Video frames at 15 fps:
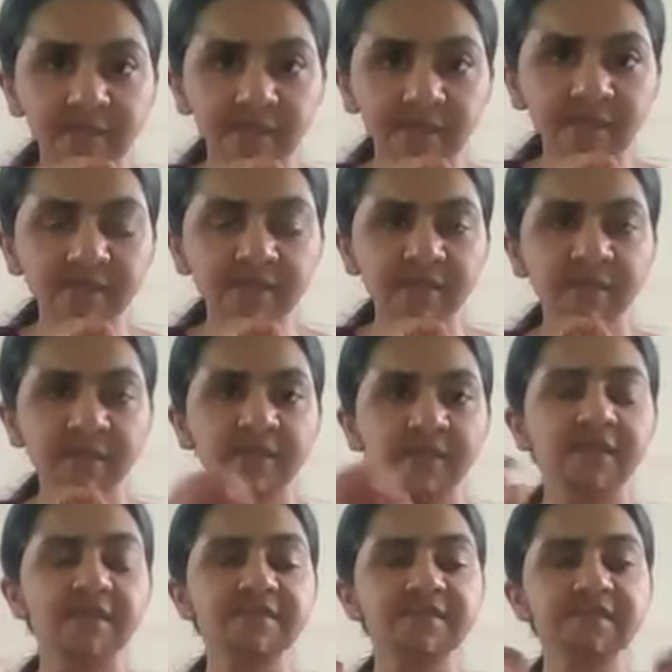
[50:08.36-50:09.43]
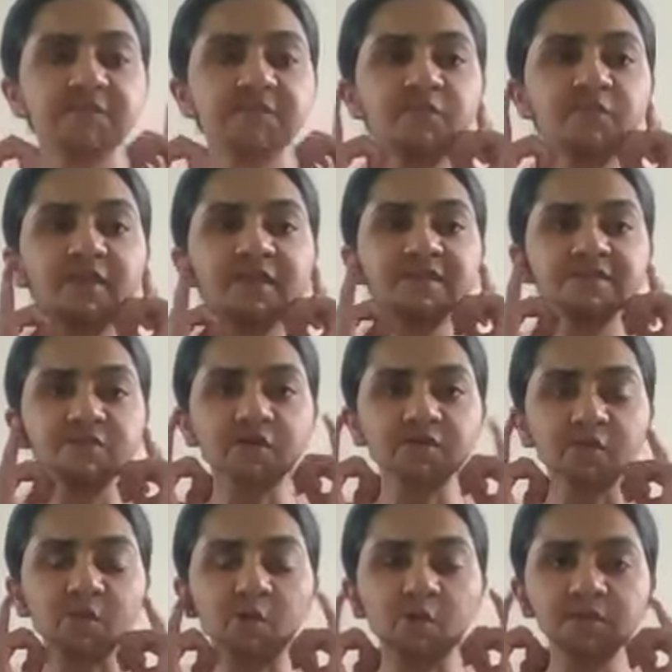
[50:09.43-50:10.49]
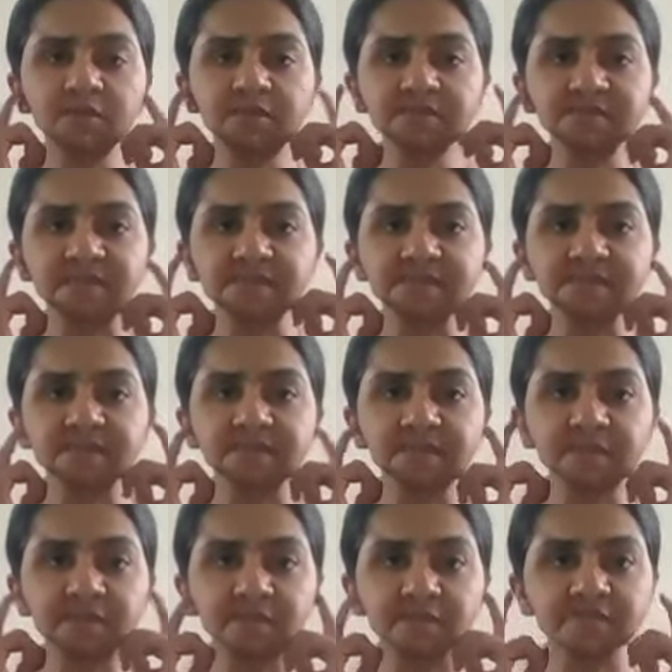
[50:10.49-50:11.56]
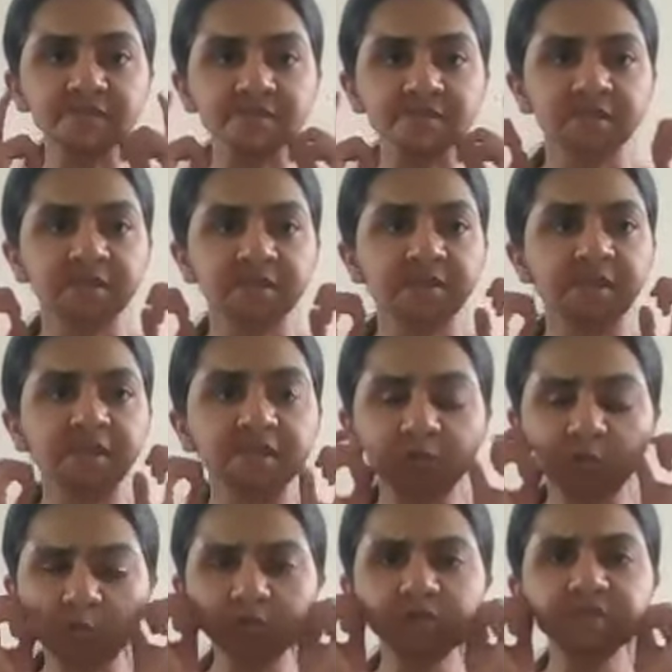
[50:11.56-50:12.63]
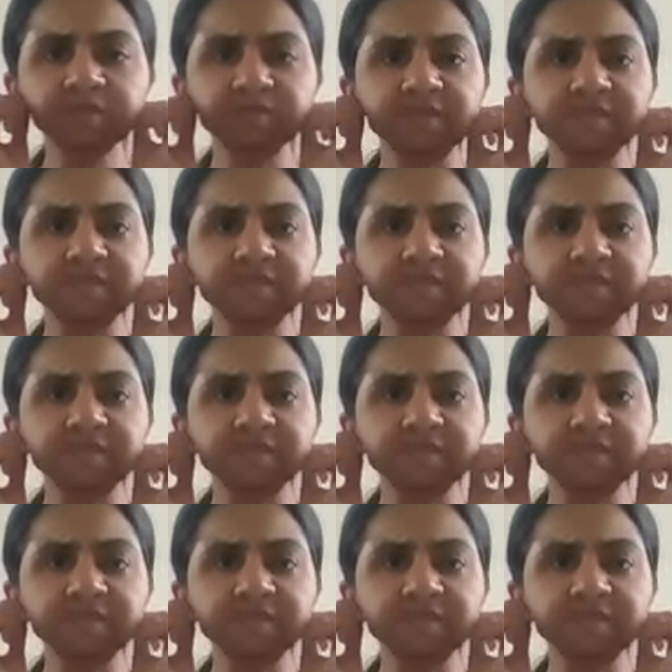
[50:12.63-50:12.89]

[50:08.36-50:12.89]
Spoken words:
correct? It stimulates your all the sensory nerves. Like all the